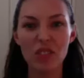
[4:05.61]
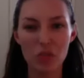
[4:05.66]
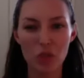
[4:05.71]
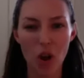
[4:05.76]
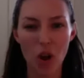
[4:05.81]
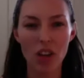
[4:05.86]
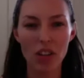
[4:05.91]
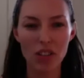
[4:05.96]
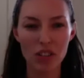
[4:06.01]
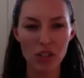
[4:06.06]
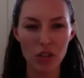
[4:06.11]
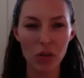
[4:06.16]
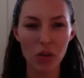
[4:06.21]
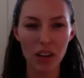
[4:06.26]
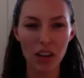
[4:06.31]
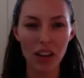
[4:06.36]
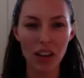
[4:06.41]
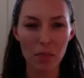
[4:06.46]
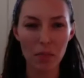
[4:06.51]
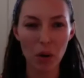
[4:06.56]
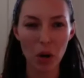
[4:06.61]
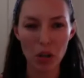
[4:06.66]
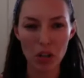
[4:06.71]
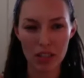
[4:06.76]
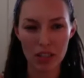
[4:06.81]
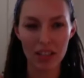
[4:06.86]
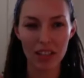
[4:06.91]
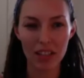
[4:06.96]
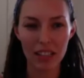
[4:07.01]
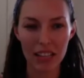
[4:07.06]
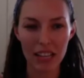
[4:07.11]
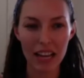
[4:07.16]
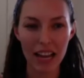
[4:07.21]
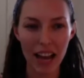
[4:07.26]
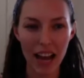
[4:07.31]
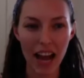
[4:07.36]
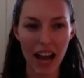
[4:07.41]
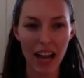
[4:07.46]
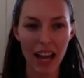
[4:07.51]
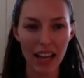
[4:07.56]
drawn to it personally. Yeah.
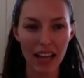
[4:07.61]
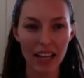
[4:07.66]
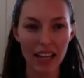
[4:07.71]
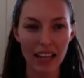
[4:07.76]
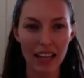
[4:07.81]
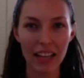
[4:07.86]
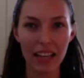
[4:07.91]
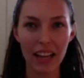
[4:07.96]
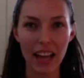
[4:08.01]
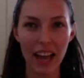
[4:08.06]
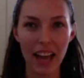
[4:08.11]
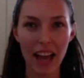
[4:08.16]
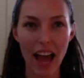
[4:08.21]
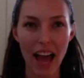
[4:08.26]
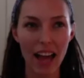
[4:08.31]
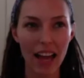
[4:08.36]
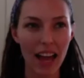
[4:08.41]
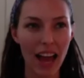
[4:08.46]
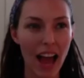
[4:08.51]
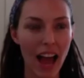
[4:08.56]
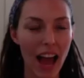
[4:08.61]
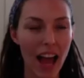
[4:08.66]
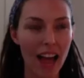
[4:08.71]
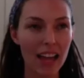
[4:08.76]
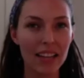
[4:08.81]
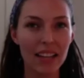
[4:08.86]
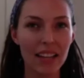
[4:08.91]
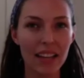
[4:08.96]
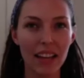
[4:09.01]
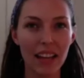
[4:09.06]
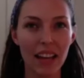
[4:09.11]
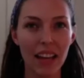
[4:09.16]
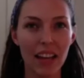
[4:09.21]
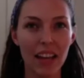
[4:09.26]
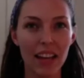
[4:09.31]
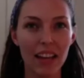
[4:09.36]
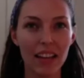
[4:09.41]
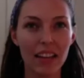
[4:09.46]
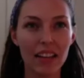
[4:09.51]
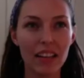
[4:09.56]
I had
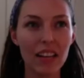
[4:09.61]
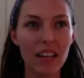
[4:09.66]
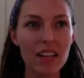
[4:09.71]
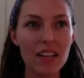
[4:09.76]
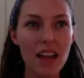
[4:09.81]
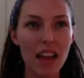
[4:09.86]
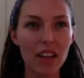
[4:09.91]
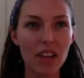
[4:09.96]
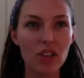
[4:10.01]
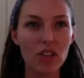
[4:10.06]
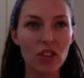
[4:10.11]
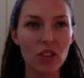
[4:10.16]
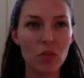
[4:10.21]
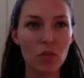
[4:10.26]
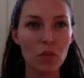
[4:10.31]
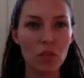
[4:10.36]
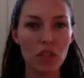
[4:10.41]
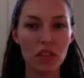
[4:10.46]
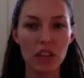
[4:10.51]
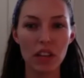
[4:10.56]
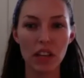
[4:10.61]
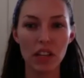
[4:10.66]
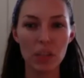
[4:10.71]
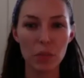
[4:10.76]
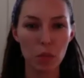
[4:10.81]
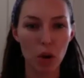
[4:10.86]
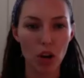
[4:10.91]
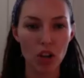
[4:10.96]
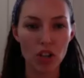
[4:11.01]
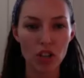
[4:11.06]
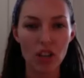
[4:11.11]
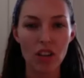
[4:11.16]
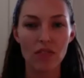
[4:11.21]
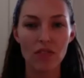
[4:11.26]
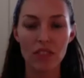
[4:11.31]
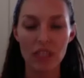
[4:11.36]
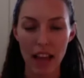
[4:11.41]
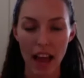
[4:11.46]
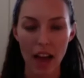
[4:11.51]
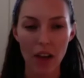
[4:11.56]
a connection with the expression of
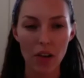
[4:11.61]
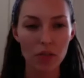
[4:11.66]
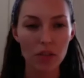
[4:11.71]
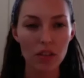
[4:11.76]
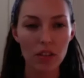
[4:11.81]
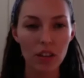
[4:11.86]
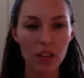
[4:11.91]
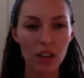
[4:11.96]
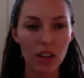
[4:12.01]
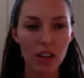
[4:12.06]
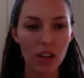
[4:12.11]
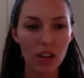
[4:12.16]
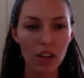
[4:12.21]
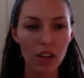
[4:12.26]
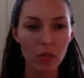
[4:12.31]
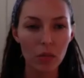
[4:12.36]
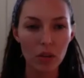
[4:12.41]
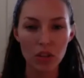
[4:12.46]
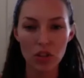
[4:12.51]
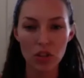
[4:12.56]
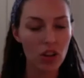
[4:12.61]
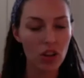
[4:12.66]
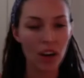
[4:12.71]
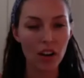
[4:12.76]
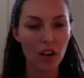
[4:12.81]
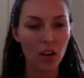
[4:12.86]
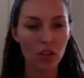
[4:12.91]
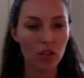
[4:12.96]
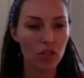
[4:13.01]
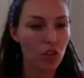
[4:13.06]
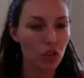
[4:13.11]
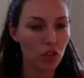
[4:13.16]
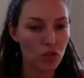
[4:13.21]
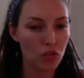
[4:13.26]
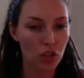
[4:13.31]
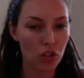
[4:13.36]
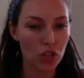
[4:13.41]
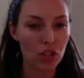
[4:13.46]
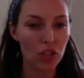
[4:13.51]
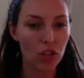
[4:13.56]
sound, which not all
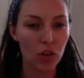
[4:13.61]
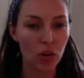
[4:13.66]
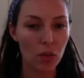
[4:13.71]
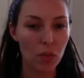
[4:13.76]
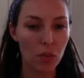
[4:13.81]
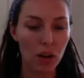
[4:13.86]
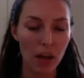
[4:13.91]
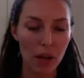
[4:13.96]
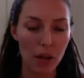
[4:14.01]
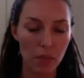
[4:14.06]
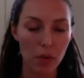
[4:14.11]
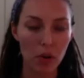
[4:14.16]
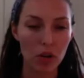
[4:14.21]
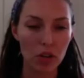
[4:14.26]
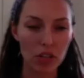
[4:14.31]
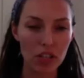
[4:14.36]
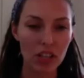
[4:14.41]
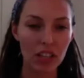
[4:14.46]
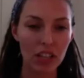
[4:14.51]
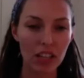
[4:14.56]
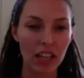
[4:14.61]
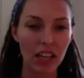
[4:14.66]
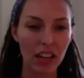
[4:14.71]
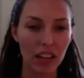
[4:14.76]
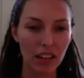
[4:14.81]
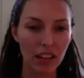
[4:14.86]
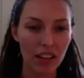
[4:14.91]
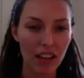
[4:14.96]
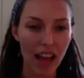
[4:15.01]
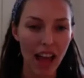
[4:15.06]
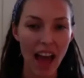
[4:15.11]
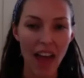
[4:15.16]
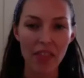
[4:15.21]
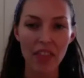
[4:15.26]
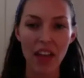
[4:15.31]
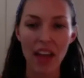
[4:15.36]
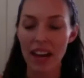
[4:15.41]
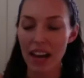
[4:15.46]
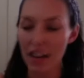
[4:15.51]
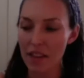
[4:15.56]
children do, but I personally had
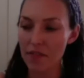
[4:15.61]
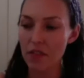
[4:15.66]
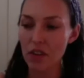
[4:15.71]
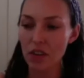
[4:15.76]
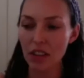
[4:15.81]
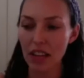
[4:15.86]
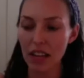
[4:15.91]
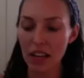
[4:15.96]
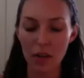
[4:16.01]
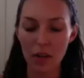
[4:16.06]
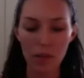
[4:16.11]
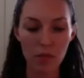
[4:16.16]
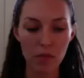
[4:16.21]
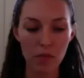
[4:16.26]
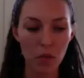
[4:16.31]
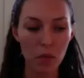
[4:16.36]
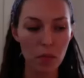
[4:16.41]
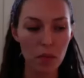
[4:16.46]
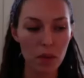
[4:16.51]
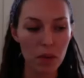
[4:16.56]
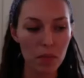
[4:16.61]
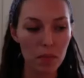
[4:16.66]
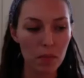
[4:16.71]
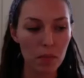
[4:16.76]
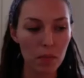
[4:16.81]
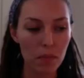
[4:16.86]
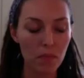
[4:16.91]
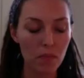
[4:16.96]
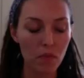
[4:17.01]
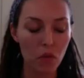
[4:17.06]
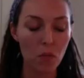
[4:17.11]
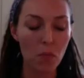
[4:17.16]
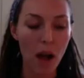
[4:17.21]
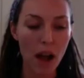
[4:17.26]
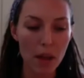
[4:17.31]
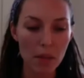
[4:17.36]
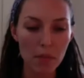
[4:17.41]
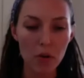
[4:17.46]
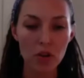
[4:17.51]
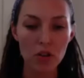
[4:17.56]
that. And I feel like for me, for
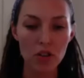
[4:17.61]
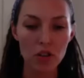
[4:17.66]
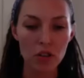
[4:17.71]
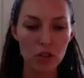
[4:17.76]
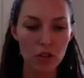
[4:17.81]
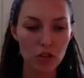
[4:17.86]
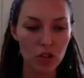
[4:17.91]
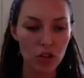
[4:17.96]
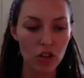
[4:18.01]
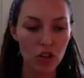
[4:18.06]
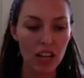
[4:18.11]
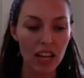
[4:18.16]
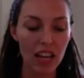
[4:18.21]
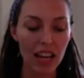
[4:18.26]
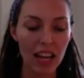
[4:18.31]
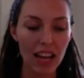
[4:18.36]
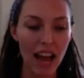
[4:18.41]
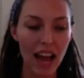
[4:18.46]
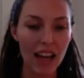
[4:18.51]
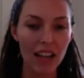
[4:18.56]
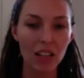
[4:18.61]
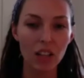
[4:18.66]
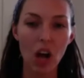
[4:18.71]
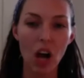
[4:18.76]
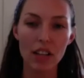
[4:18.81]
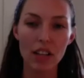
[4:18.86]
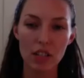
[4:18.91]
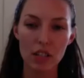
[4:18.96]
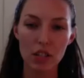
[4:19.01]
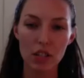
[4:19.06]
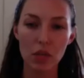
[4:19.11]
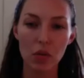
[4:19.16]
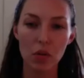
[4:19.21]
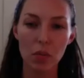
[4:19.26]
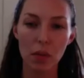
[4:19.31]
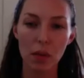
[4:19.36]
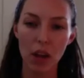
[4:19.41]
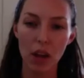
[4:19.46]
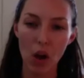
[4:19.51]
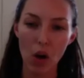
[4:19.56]
my personal journey, it had a lot to do with
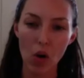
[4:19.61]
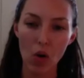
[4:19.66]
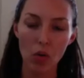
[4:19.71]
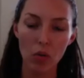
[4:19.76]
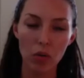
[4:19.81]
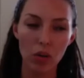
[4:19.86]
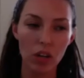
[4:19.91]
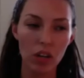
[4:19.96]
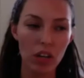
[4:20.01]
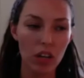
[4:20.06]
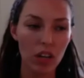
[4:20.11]
my own